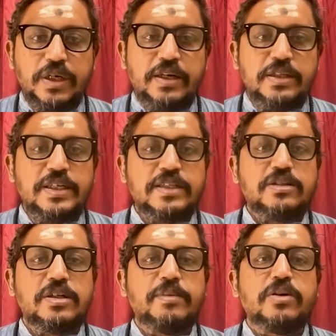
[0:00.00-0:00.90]
it is
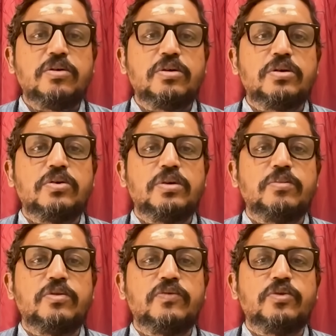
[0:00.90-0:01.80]
extremely good to
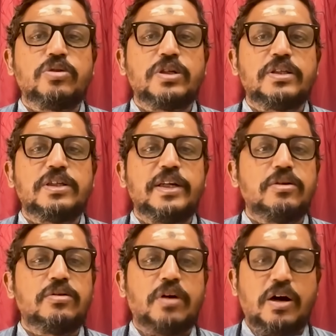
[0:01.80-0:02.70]
remove doshas
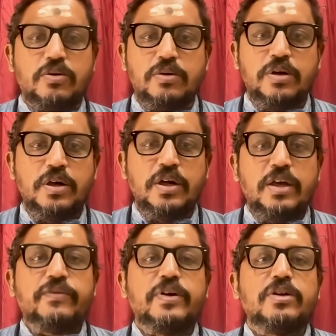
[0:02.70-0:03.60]
related to Rahu.
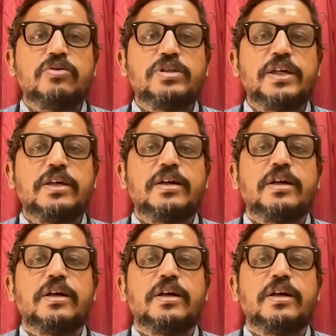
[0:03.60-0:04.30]
If you are using